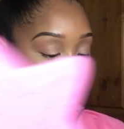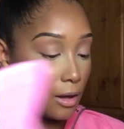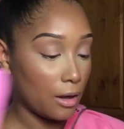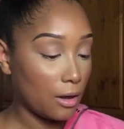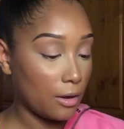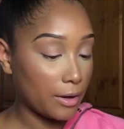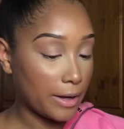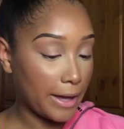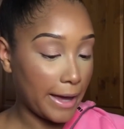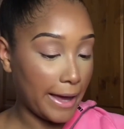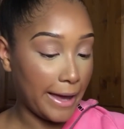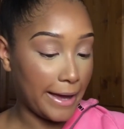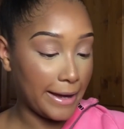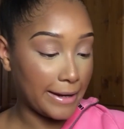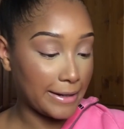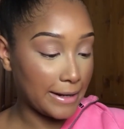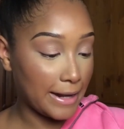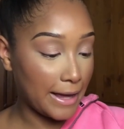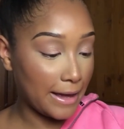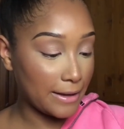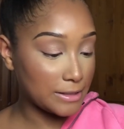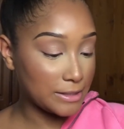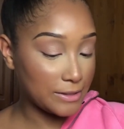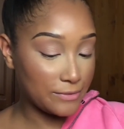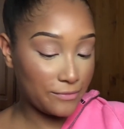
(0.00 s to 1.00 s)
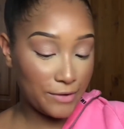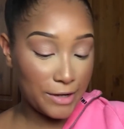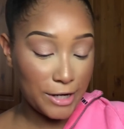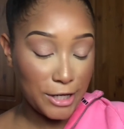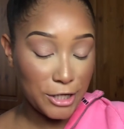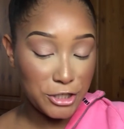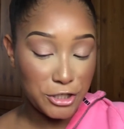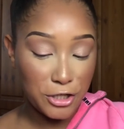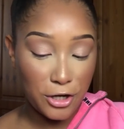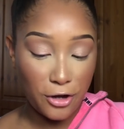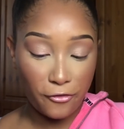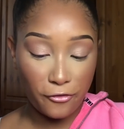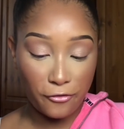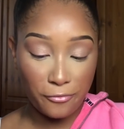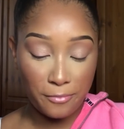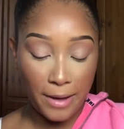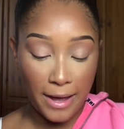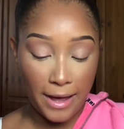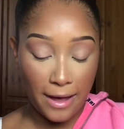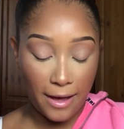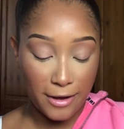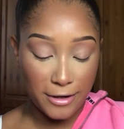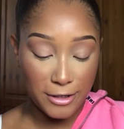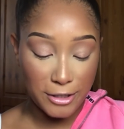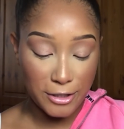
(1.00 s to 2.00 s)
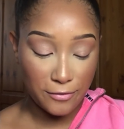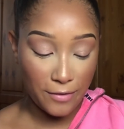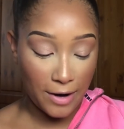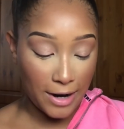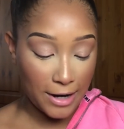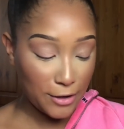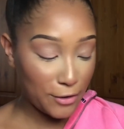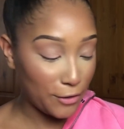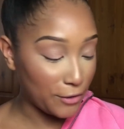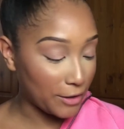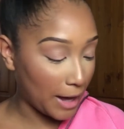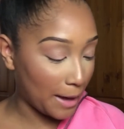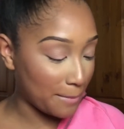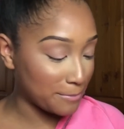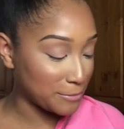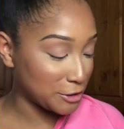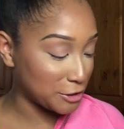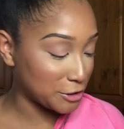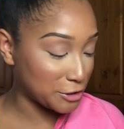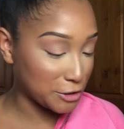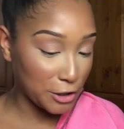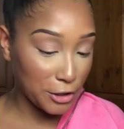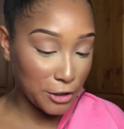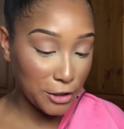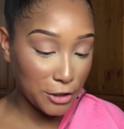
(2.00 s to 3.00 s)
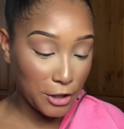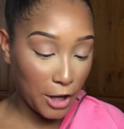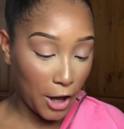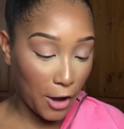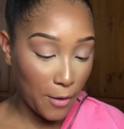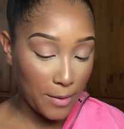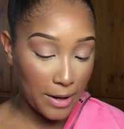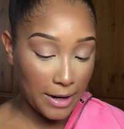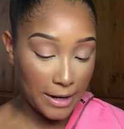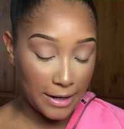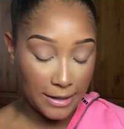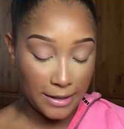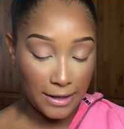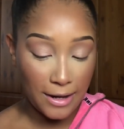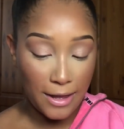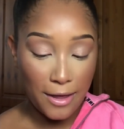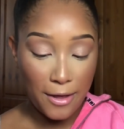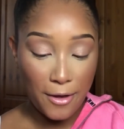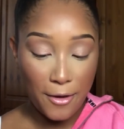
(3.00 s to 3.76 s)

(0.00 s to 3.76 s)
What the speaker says: Okay, now to finish off my under eye look, I'm just gonna go in